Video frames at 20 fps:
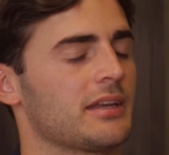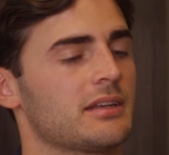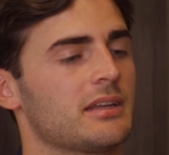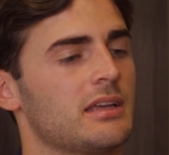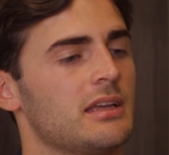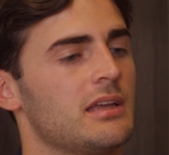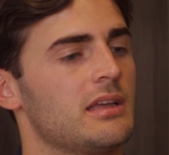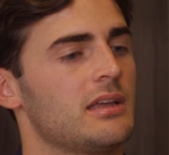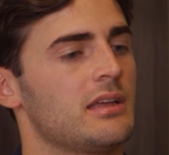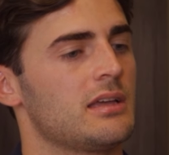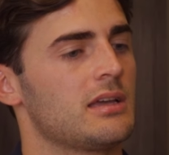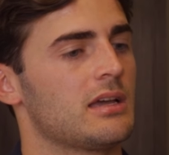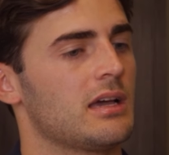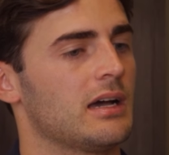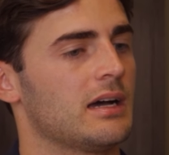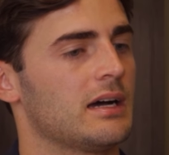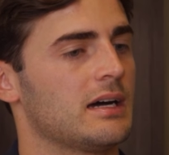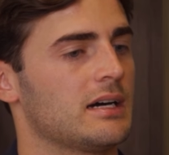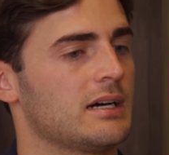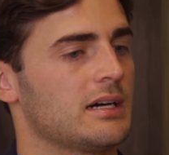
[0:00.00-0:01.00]
and
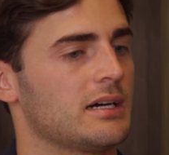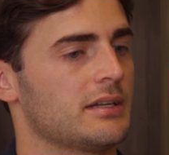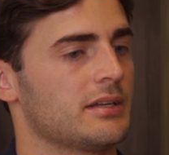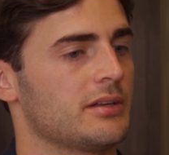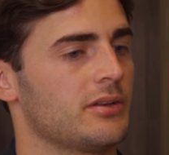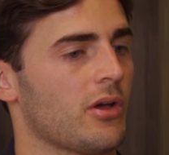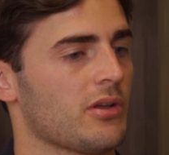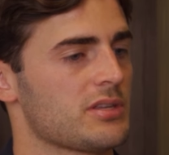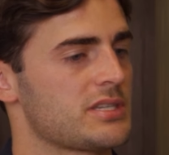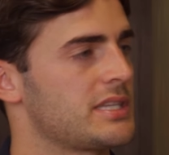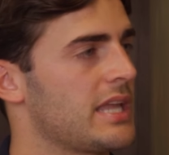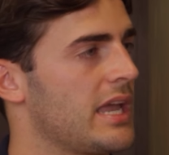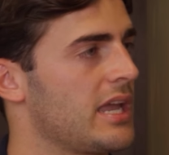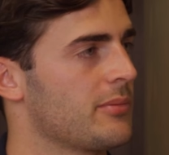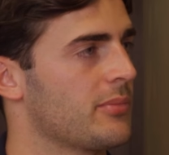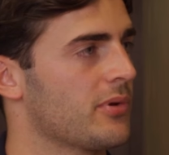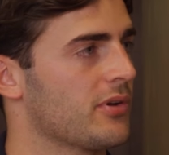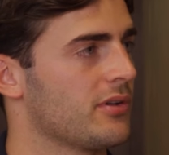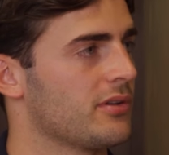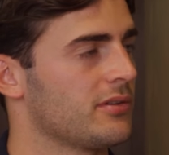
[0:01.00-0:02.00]
not
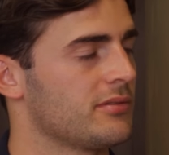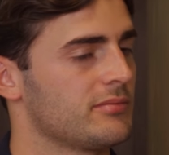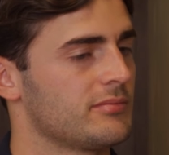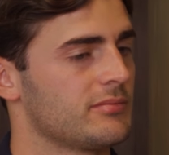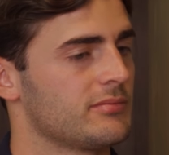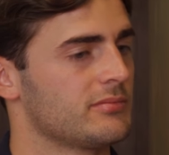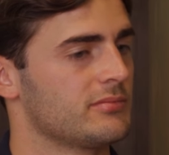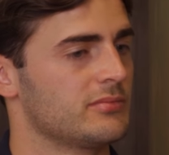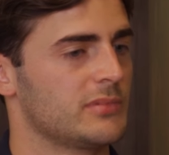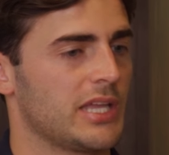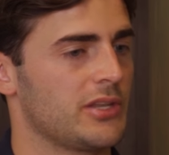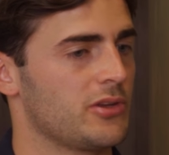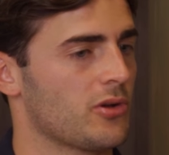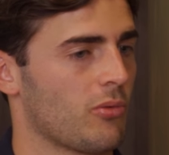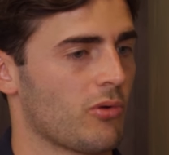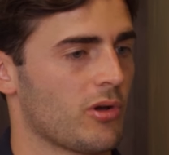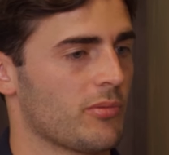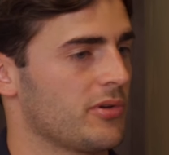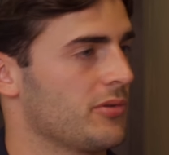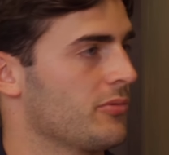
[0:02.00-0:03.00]
stable, then
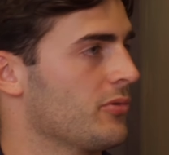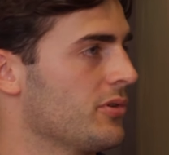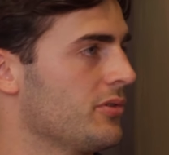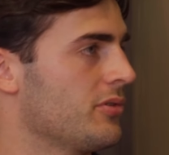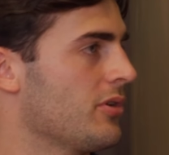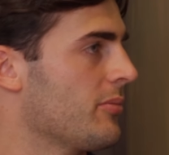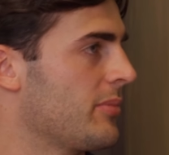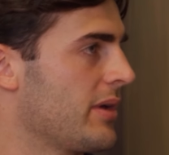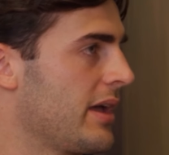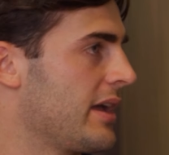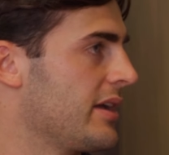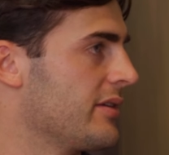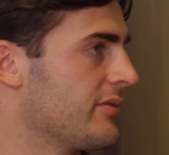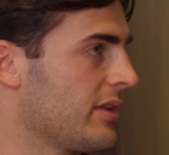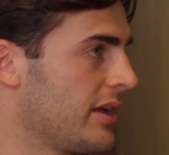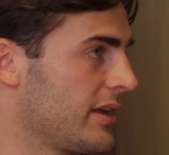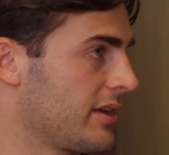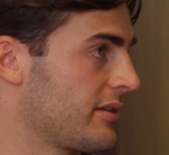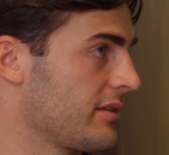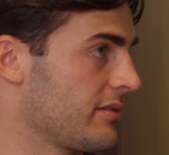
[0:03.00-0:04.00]
your woman will not behave
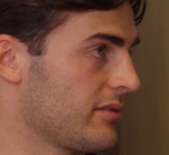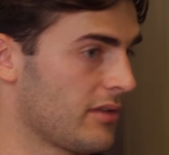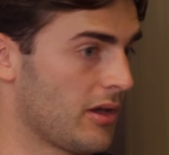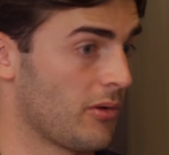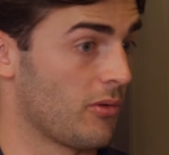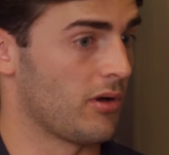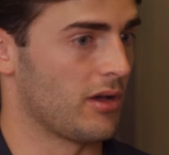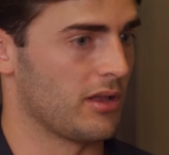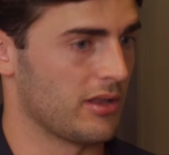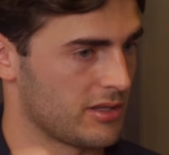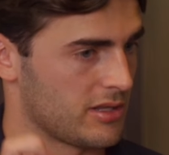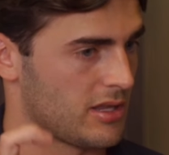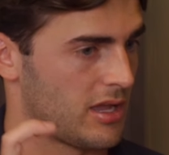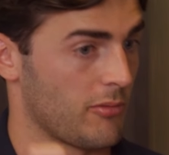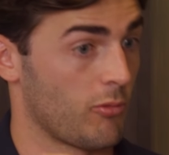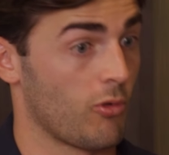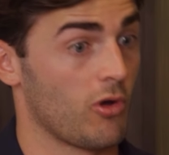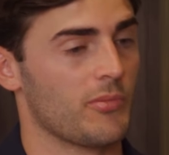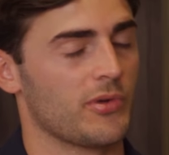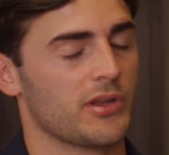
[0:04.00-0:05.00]
like
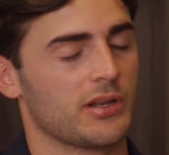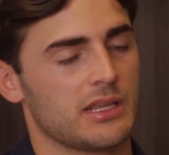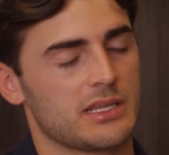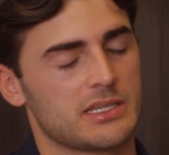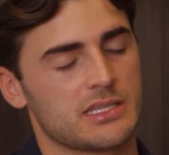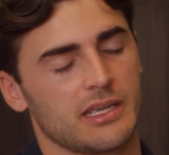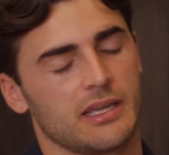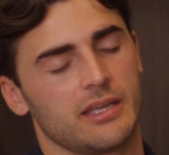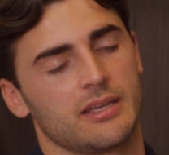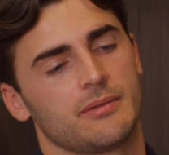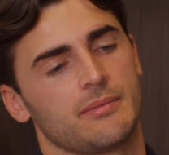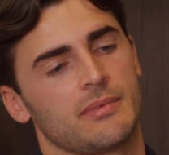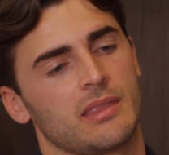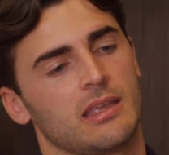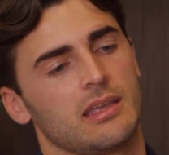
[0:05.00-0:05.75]
a woman, let's say,